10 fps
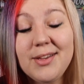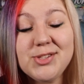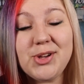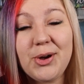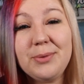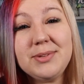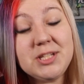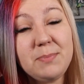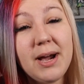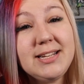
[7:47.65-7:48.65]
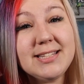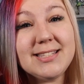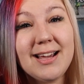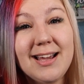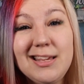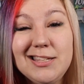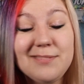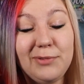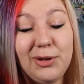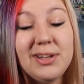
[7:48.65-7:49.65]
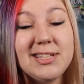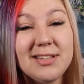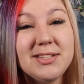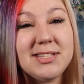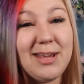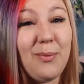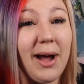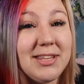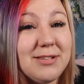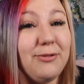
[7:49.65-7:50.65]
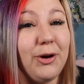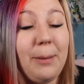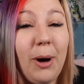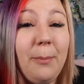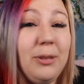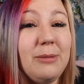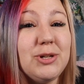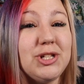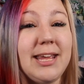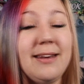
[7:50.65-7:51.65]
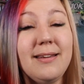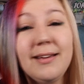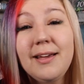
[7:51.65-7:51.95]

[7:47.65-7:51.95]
So, despite its size, you can still see why it's a very popular machine